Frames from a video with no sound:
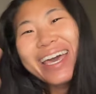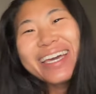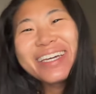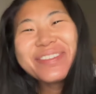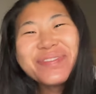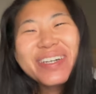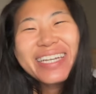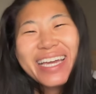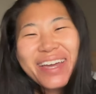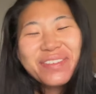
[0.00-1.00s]
Good
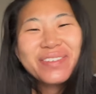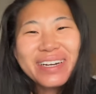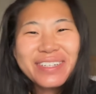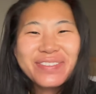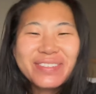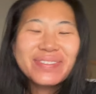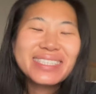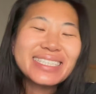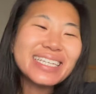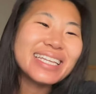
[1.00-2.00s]
morning, everyone, from
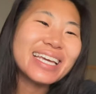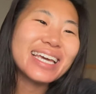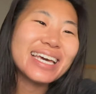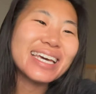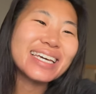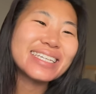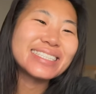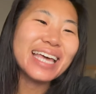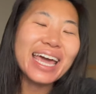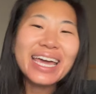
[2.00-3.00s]
Sydney. It
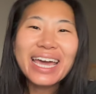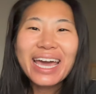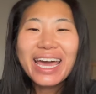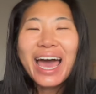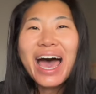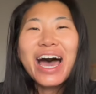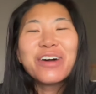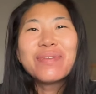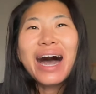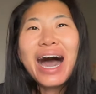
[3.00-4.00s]
is eight a
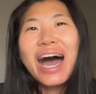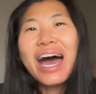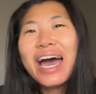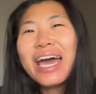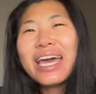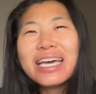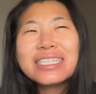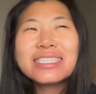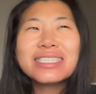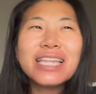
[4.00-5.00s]
m I
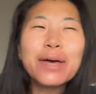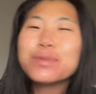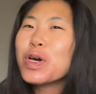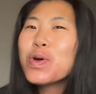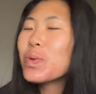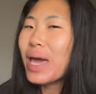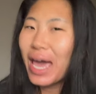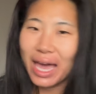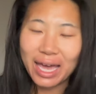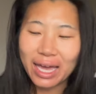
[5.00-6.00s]
slept
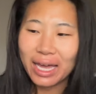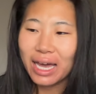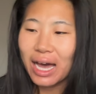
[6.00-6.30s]
okay.